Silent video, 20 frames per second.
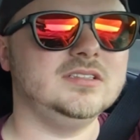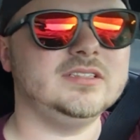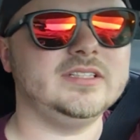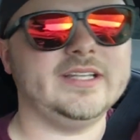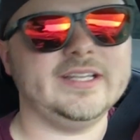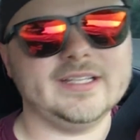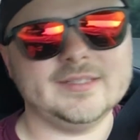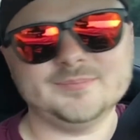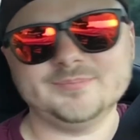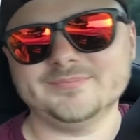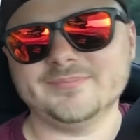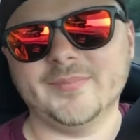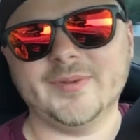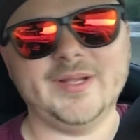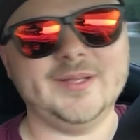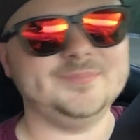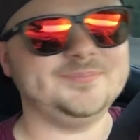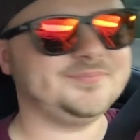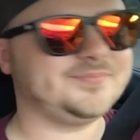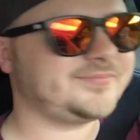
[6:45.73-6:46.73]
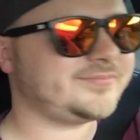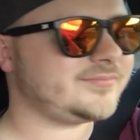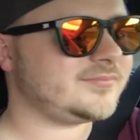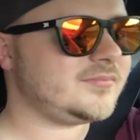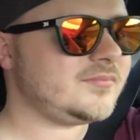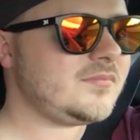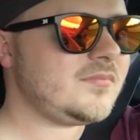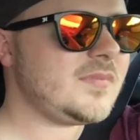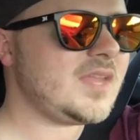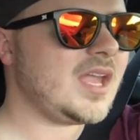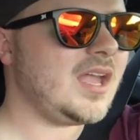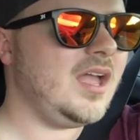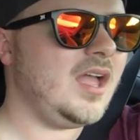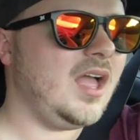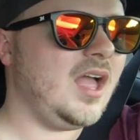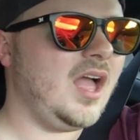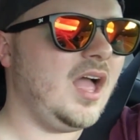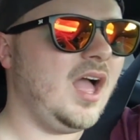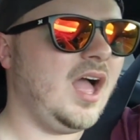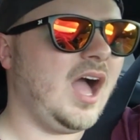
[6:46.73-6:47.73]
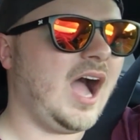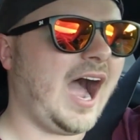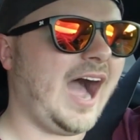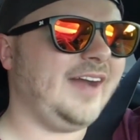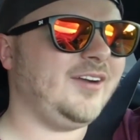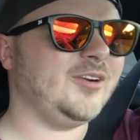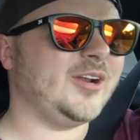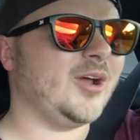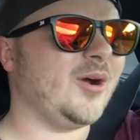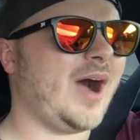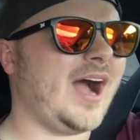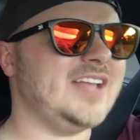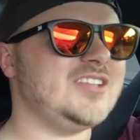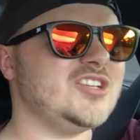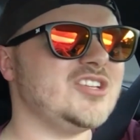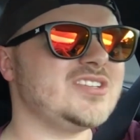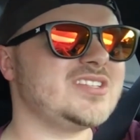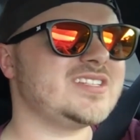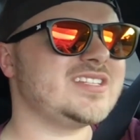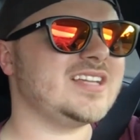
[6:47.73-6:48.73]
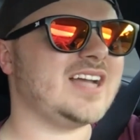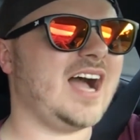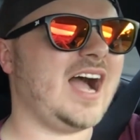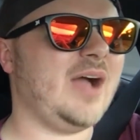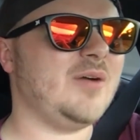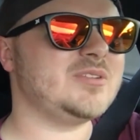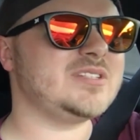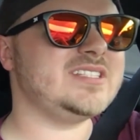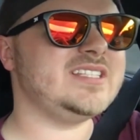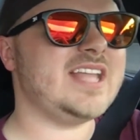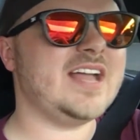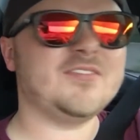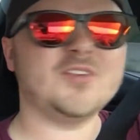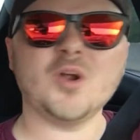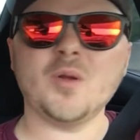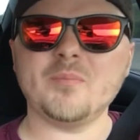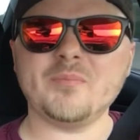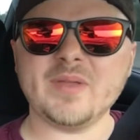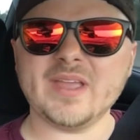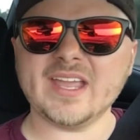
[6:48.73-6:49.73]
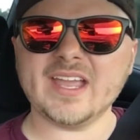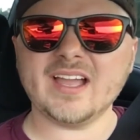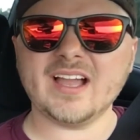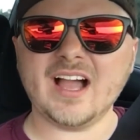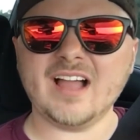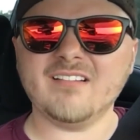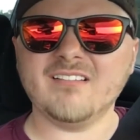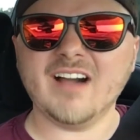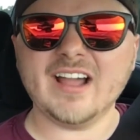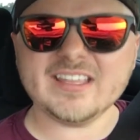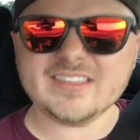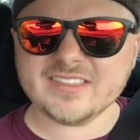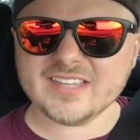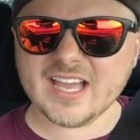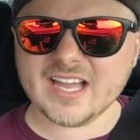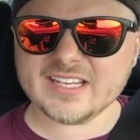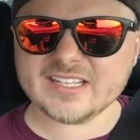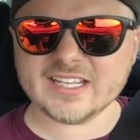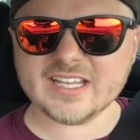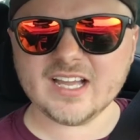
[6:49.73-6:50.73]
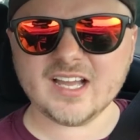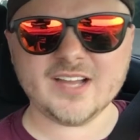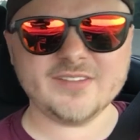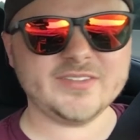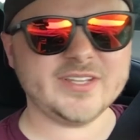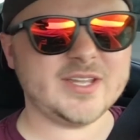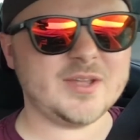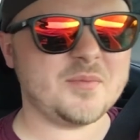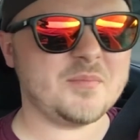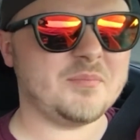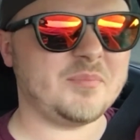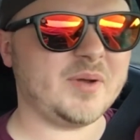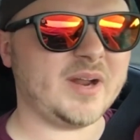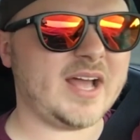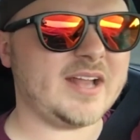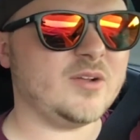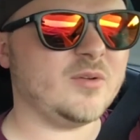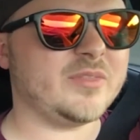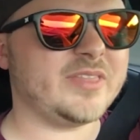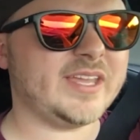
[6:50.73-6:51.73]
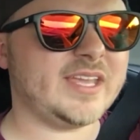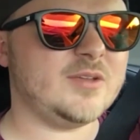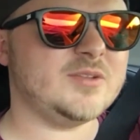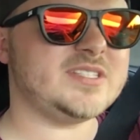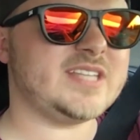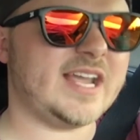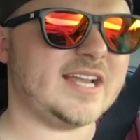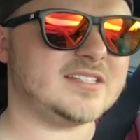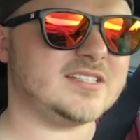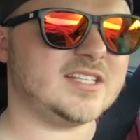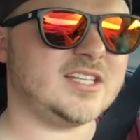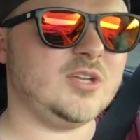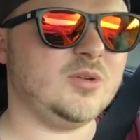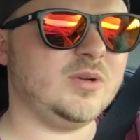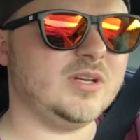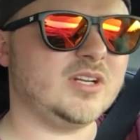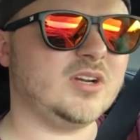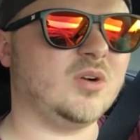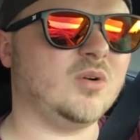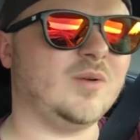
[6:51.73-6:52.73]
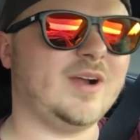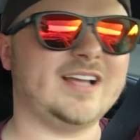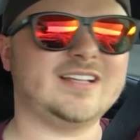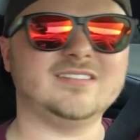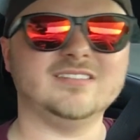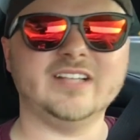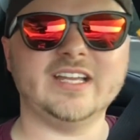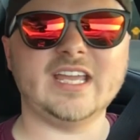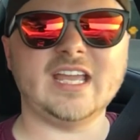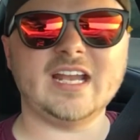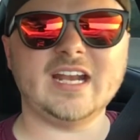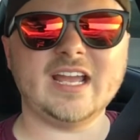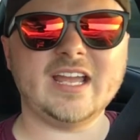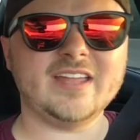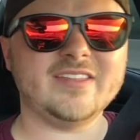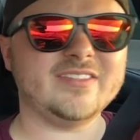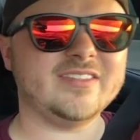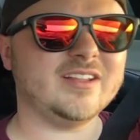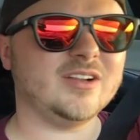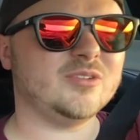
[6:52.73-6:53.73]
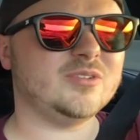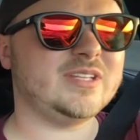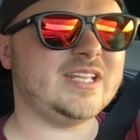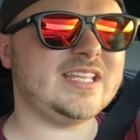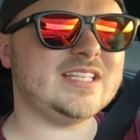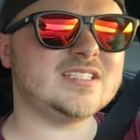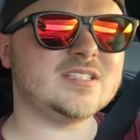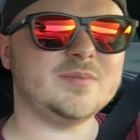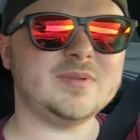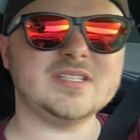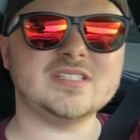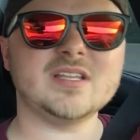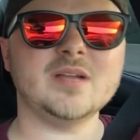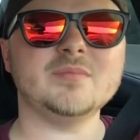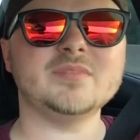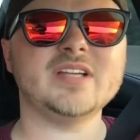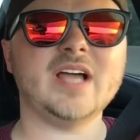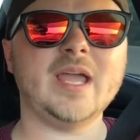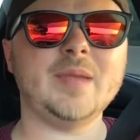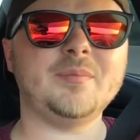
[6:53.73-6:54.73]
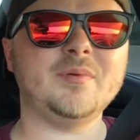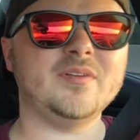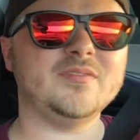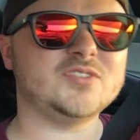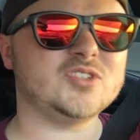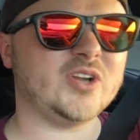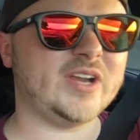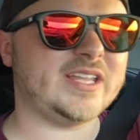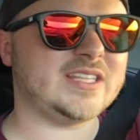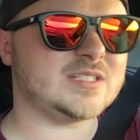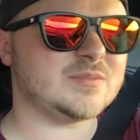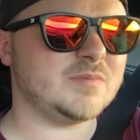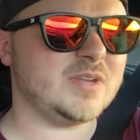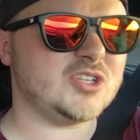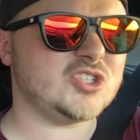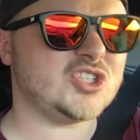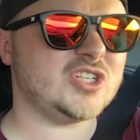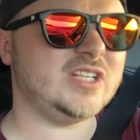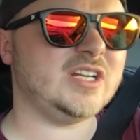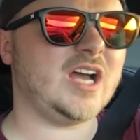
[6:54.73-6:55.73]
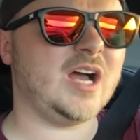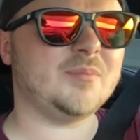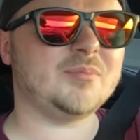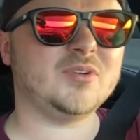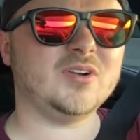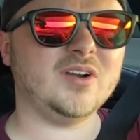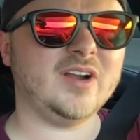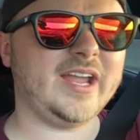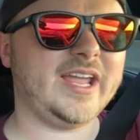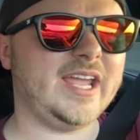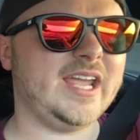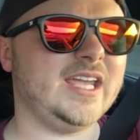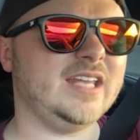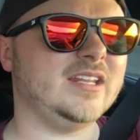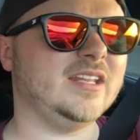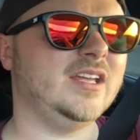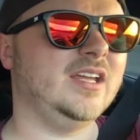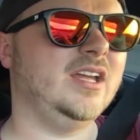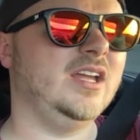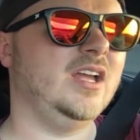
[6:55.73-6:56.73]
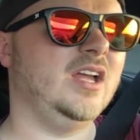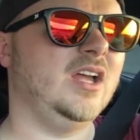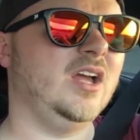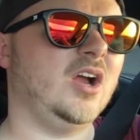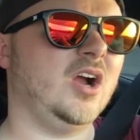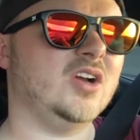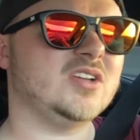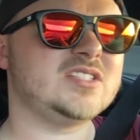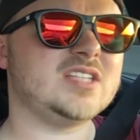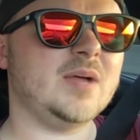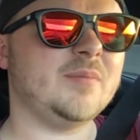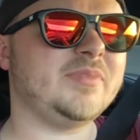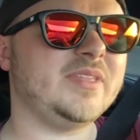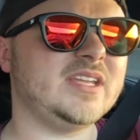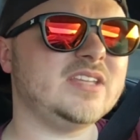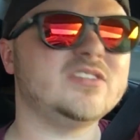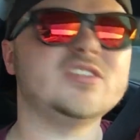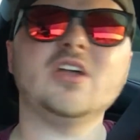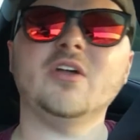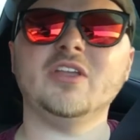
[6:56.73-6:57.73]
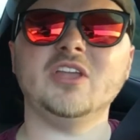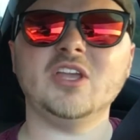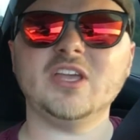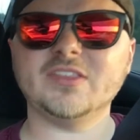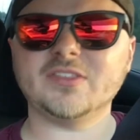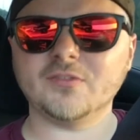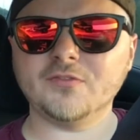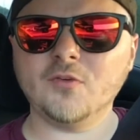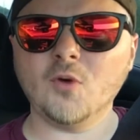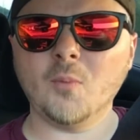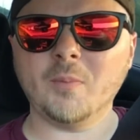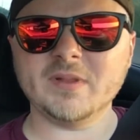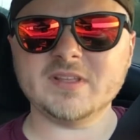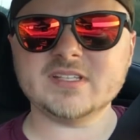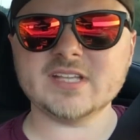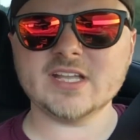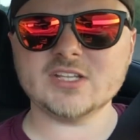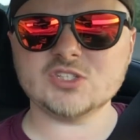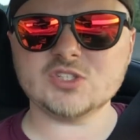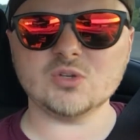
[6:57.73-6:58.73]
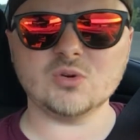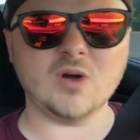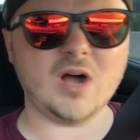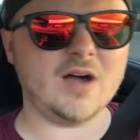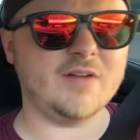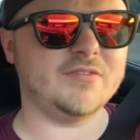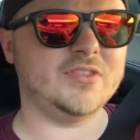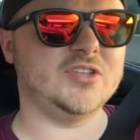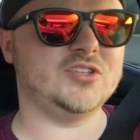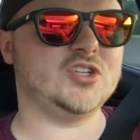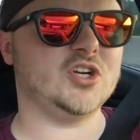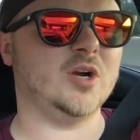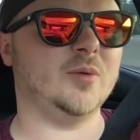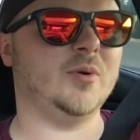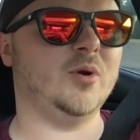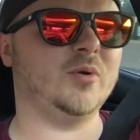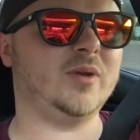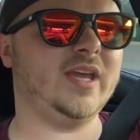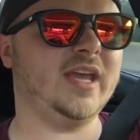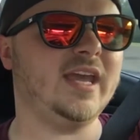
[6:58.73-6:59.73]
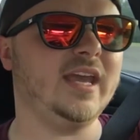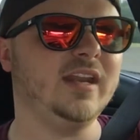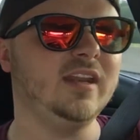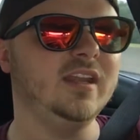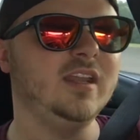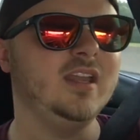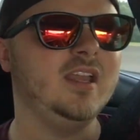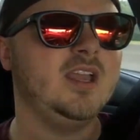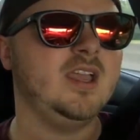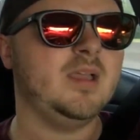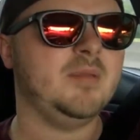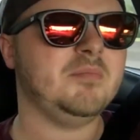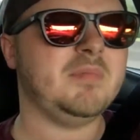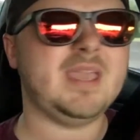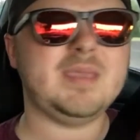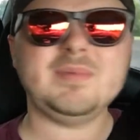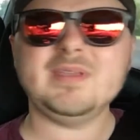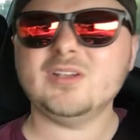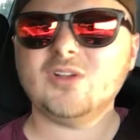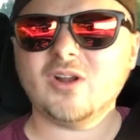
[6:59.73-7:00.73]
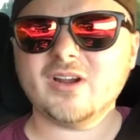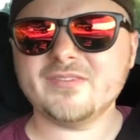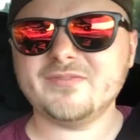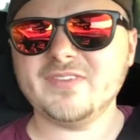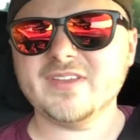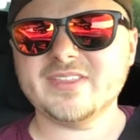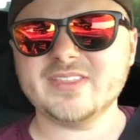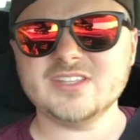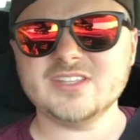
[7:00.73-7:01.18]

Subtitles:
Yeah, but I don't know. I was never a big. I like the idea of it, but I don't think it was executed correctly. And there needs to be some type of transmission upgrade or something so you get the full potential of the turbo kit. Maybe not a 5th